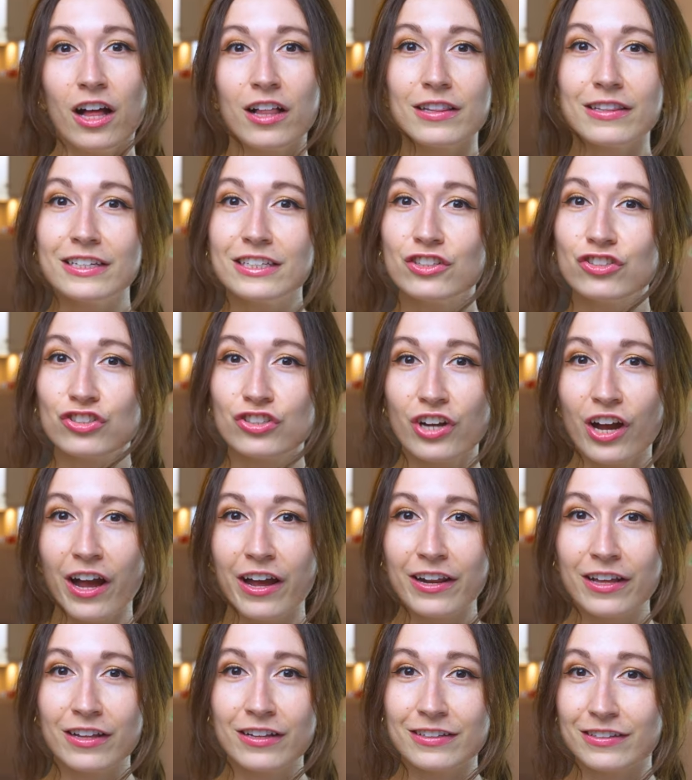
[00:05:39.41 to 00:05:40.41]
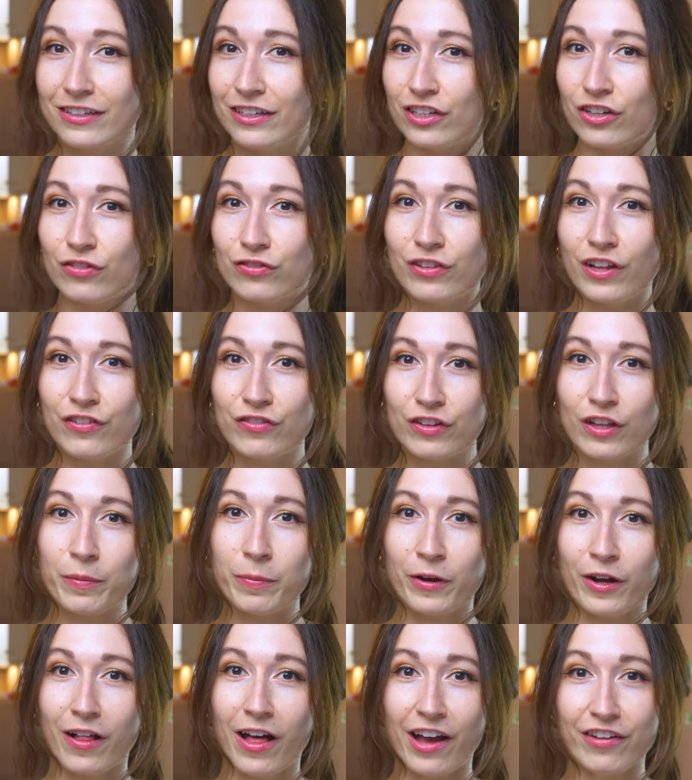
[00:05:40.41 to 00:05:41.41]
Let's try to, you know, level up
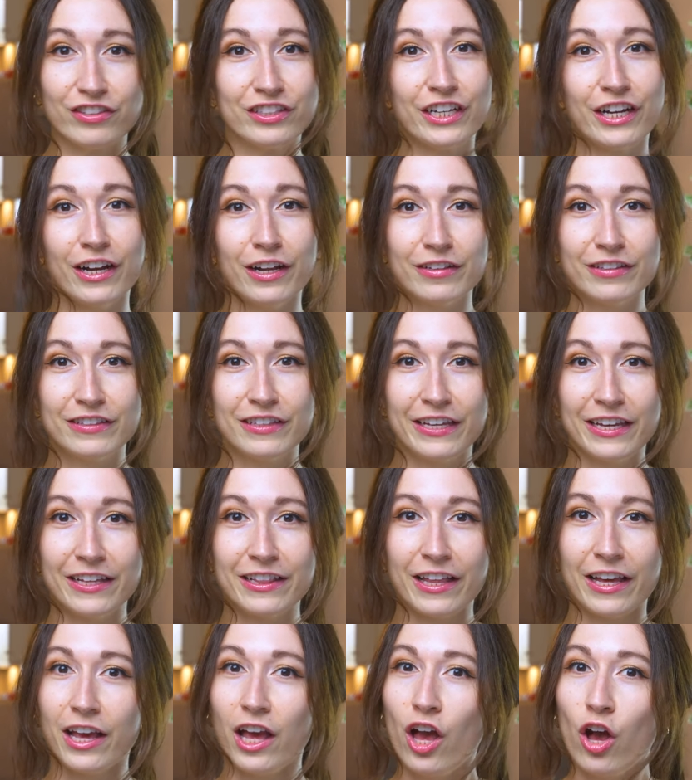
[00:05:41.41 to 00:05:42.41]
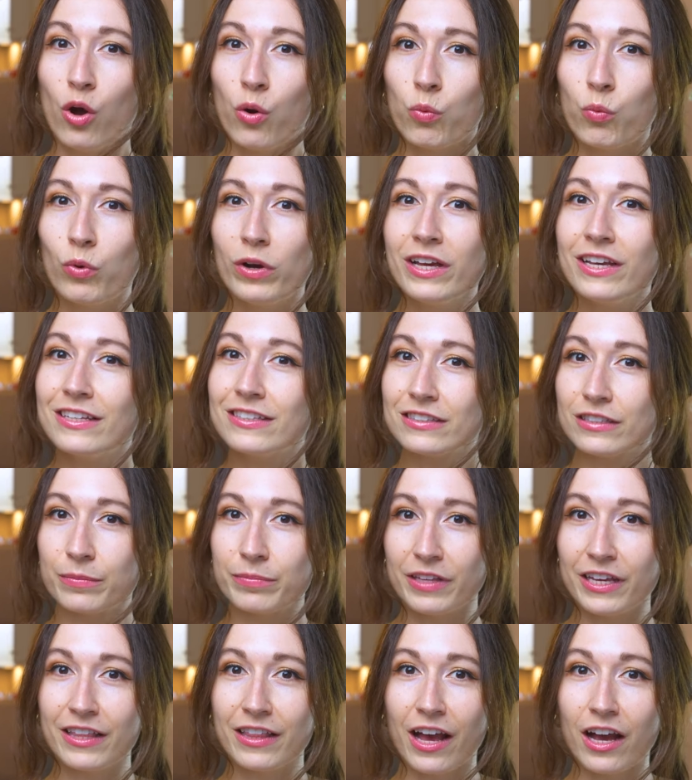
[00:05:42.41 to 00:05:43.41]
our lives here and think, like, what is
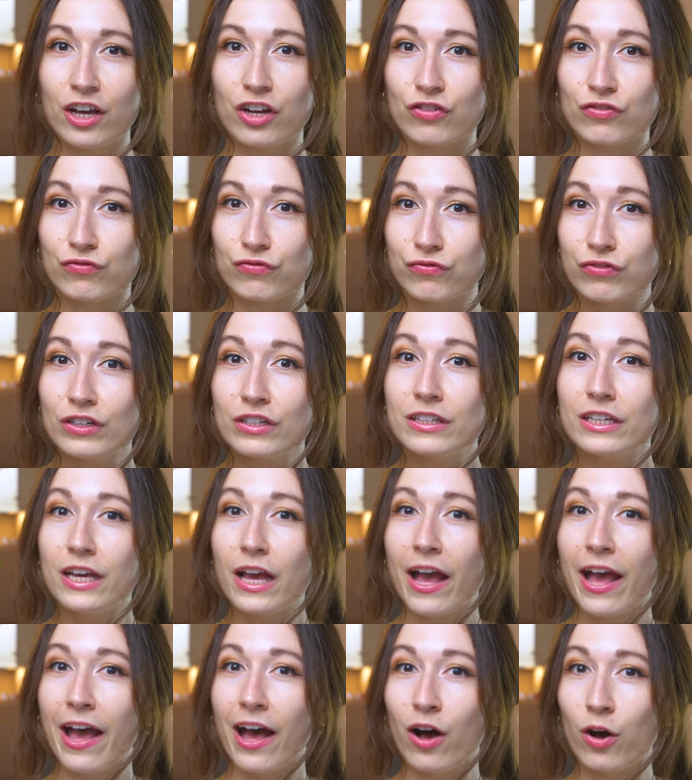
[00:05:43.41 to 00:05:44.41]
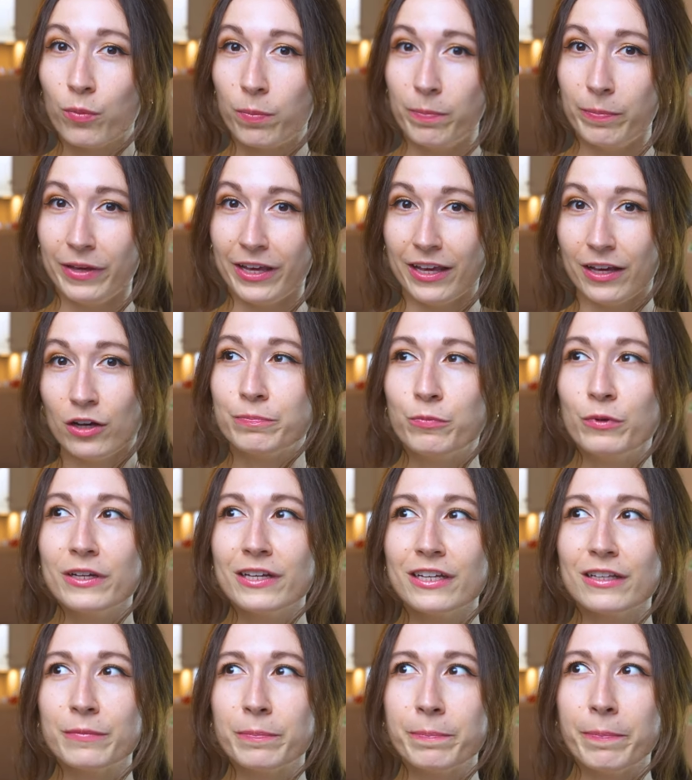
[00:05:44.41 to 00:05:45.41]
something that could really help me? What
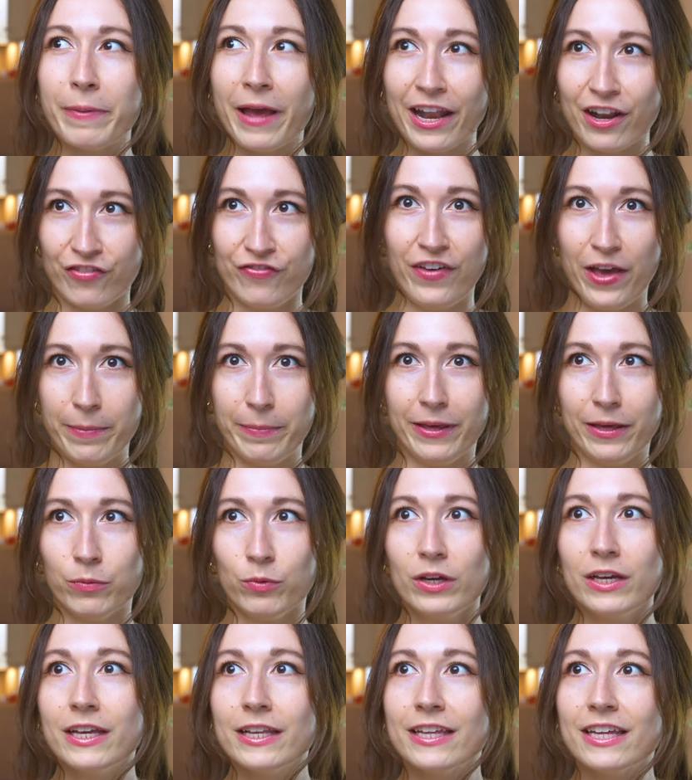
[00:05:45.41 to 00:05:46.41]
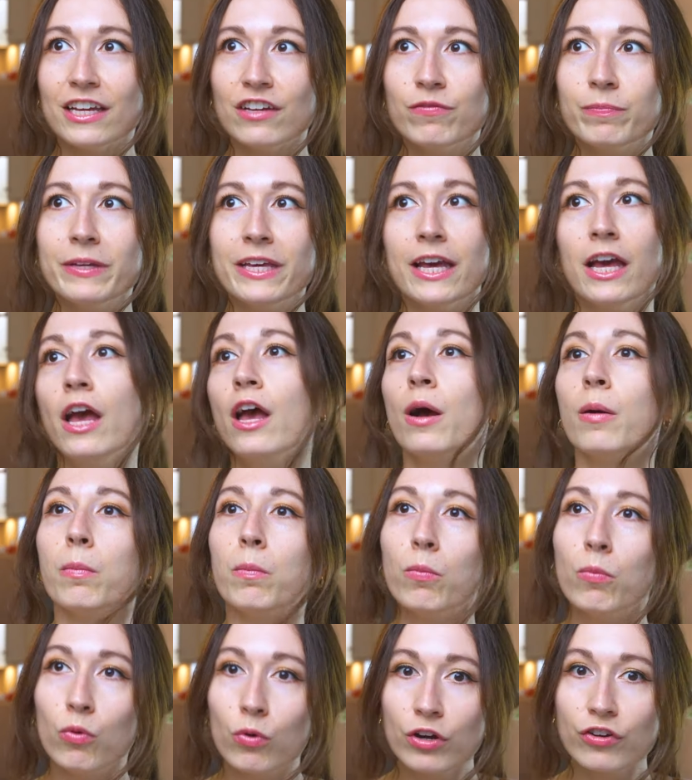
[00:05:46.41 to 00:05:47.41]
could benefit me? What could give me
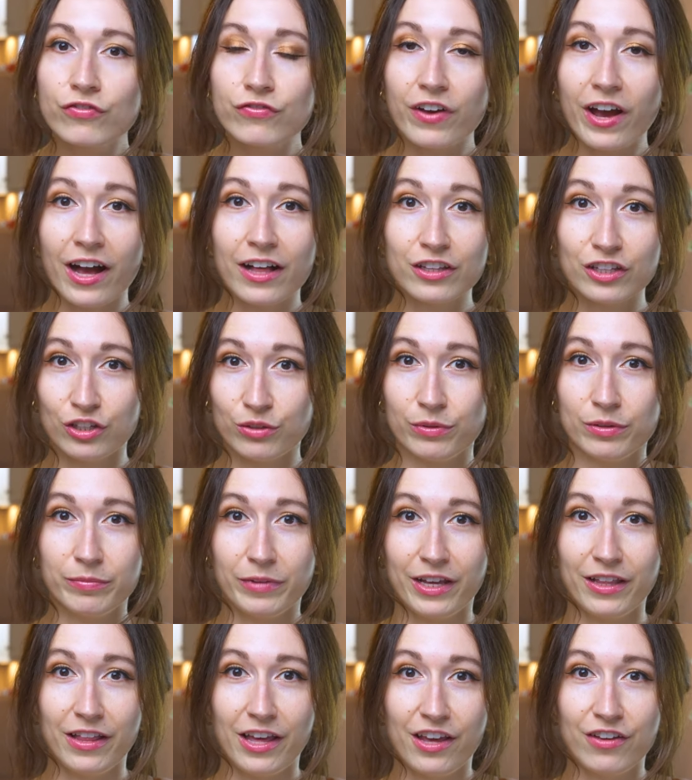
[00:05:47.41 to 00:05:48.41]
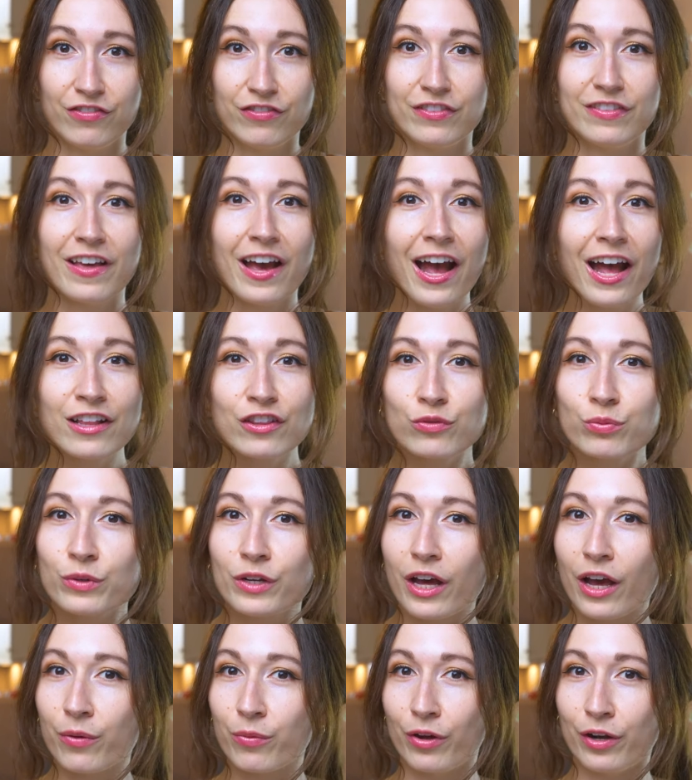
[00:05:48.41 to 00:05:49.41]
more value in my life? That's
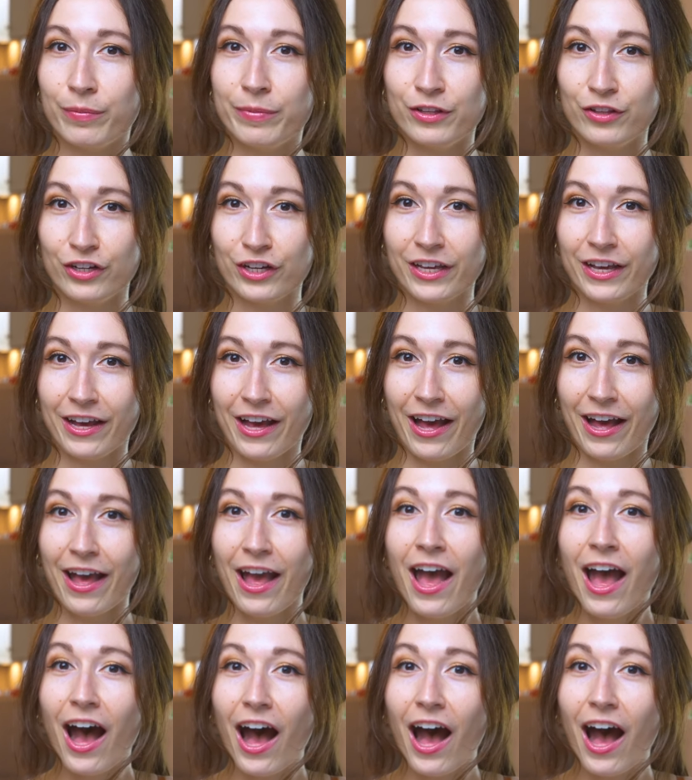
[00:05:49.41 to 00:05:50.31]
what I want to be looking at.